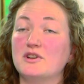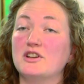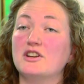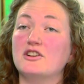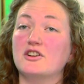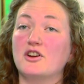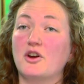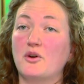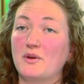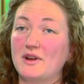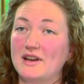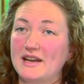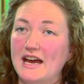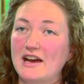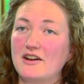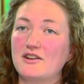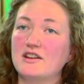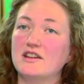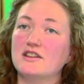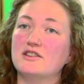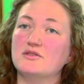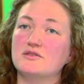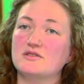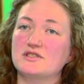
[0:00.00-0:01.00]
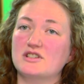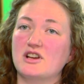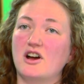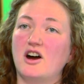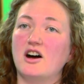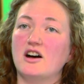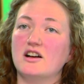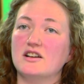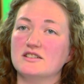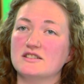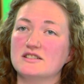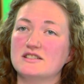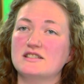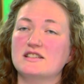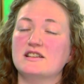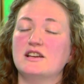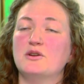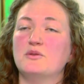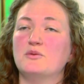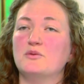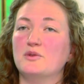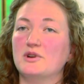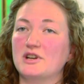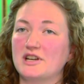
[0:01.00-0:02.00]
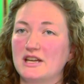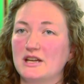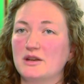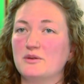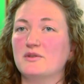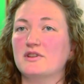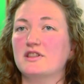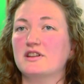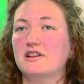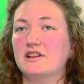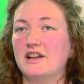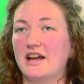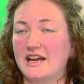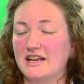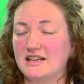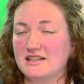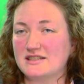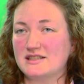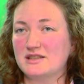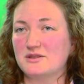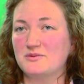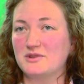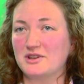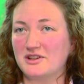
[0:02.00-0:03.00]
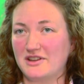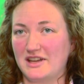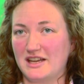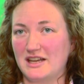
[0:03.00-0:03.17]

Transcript: when you're going out on those calls, working with clients and real